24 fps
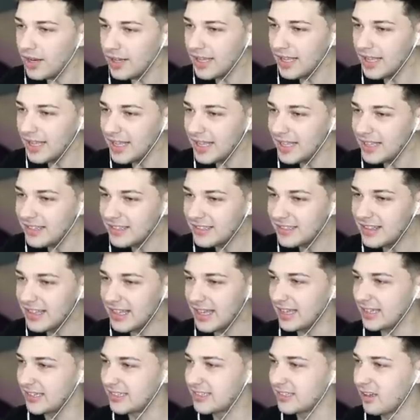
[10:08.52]
is
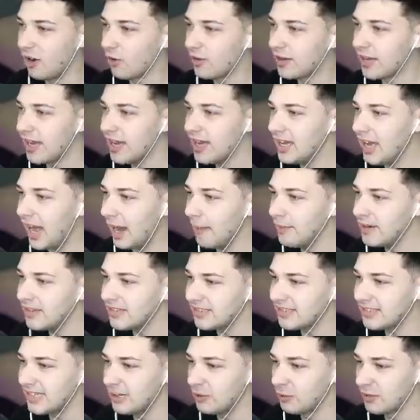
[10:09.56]
this? Okay, I'm gonna
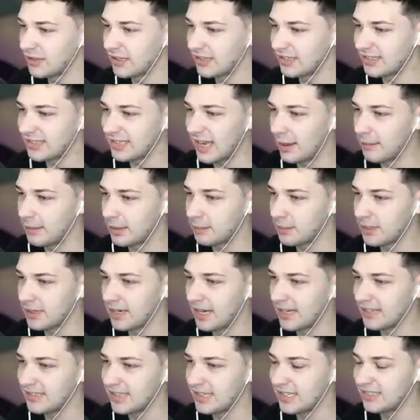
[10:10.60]
see what this Scott McBring
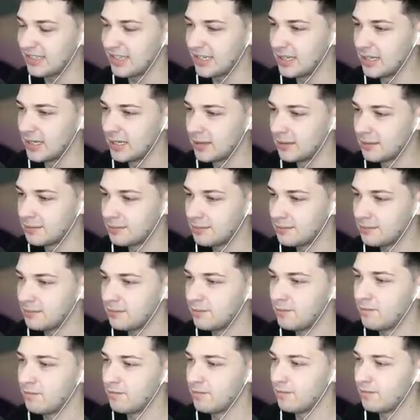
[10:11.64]
guy said. He said, wait
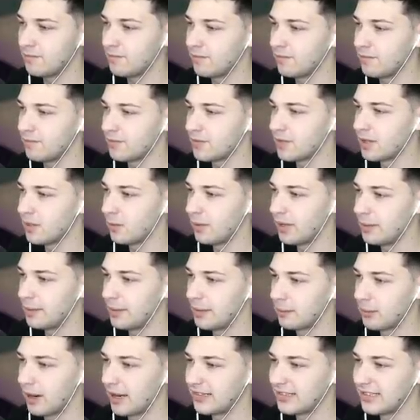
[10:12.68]
a
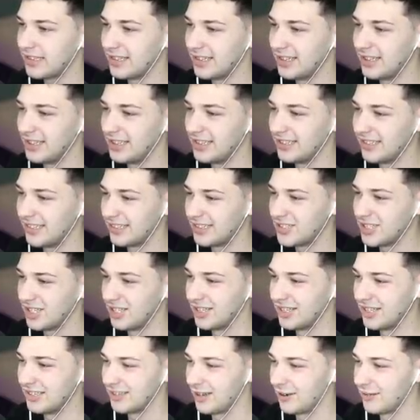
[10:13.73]
minute. Bryson literally is just
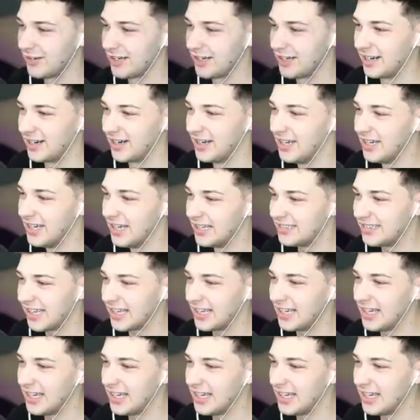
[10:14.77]
chilling. He's over here. He's saying,